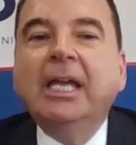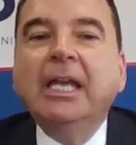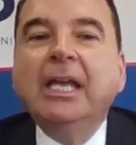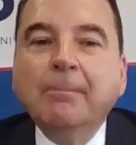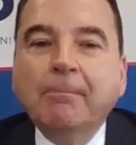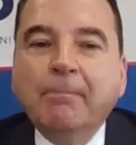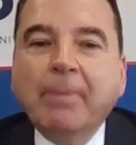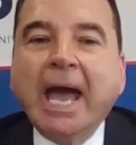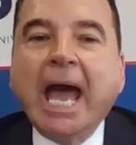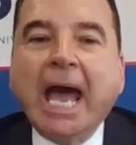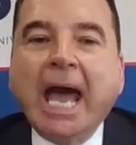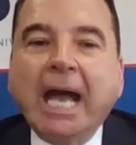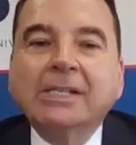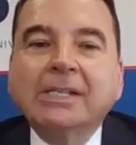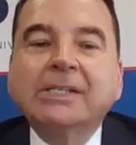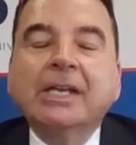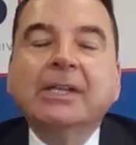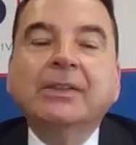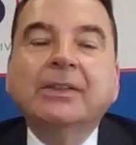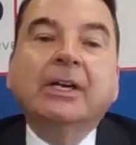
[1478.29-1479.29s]

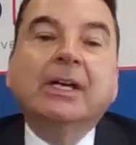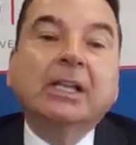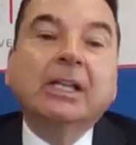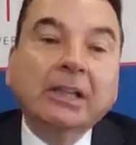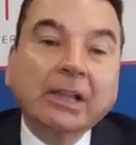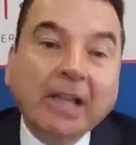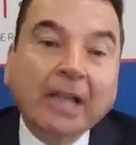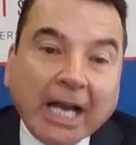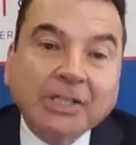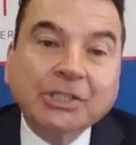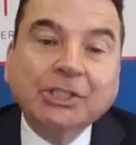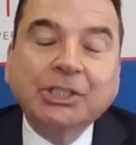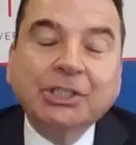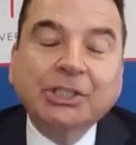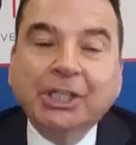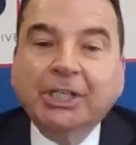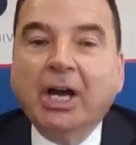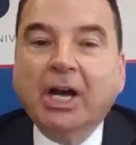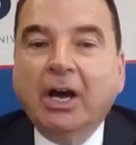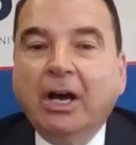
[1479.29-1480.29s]
impacts the collection